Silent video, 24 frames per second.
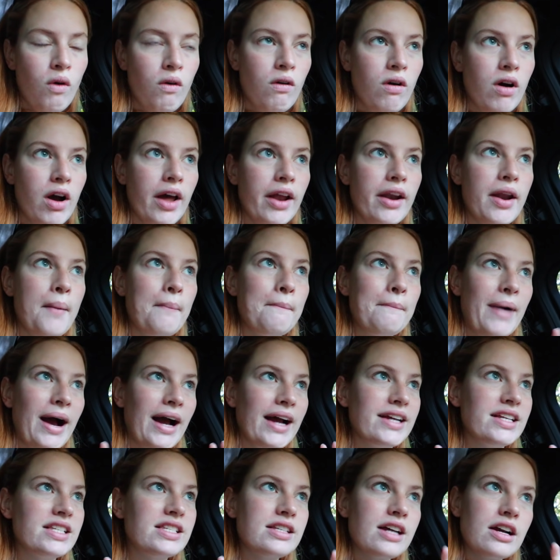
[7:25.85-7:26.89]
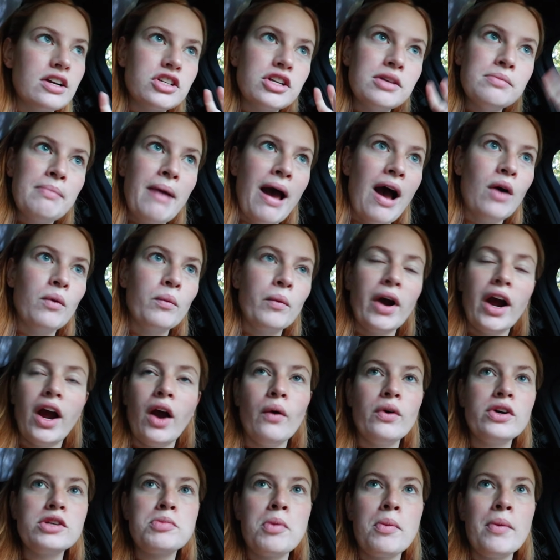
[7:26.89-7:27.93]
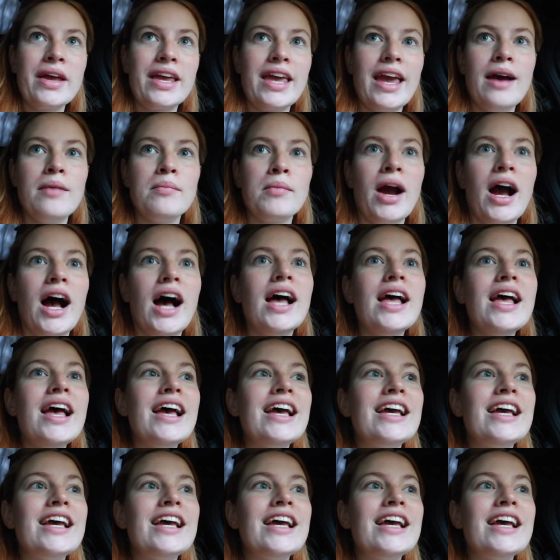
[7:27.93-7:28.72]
on my suction mount where I always put my camera